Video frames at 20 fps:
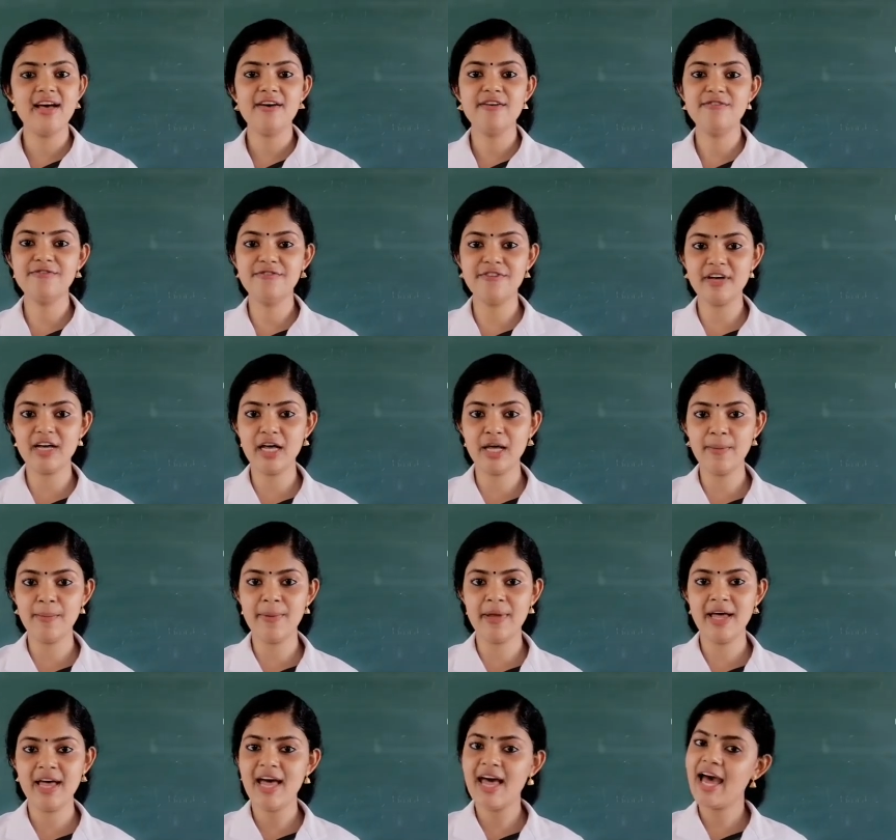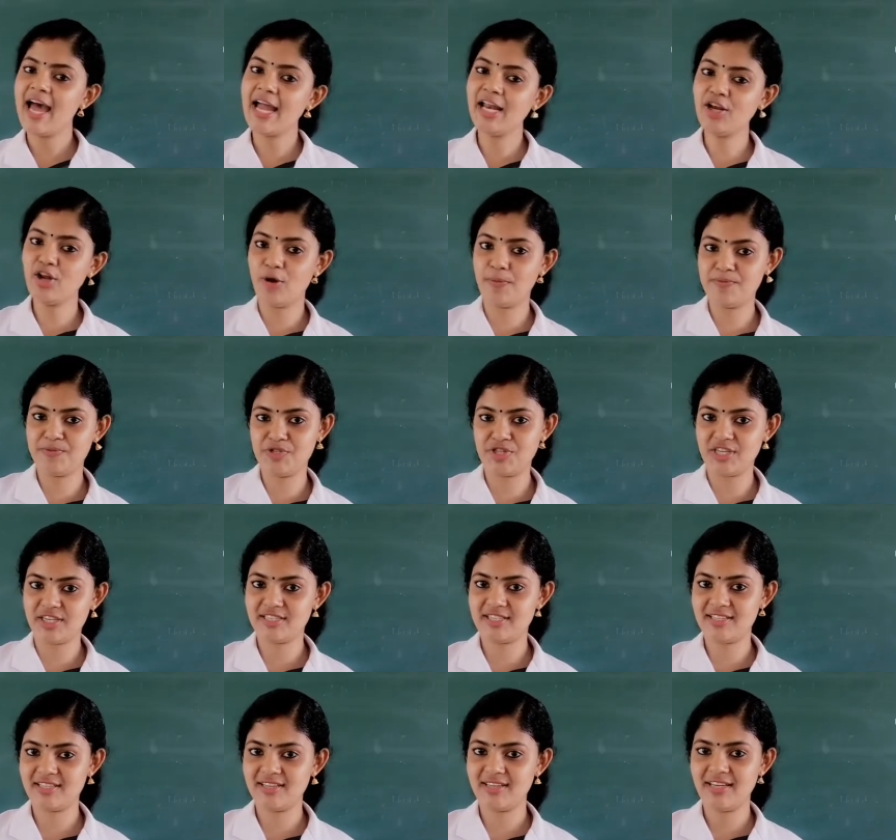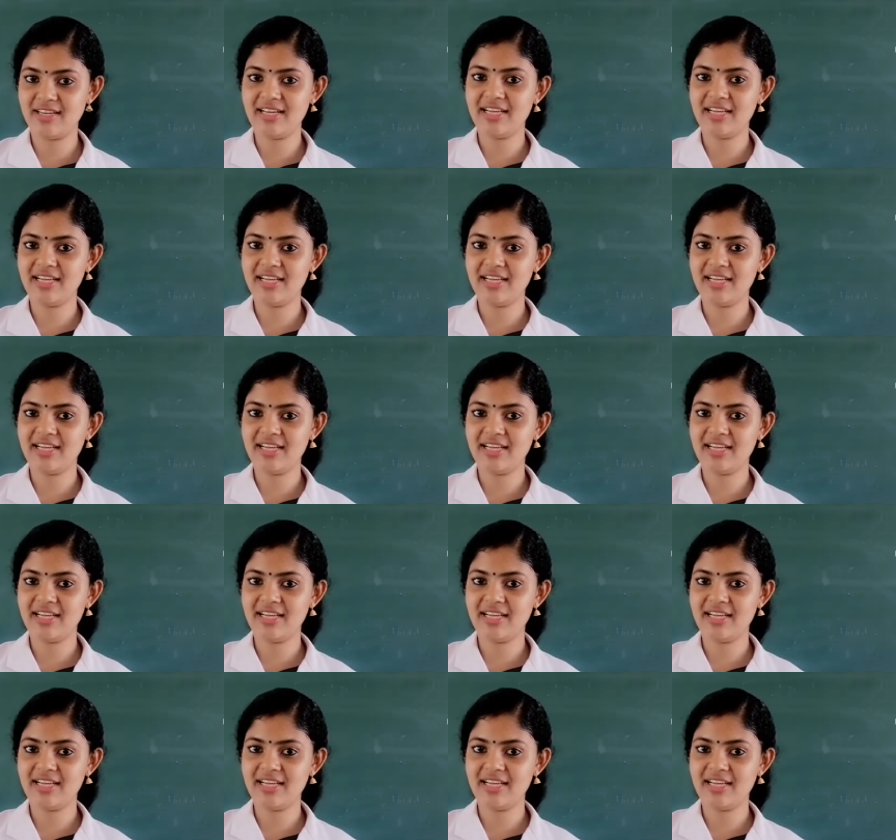verb and object.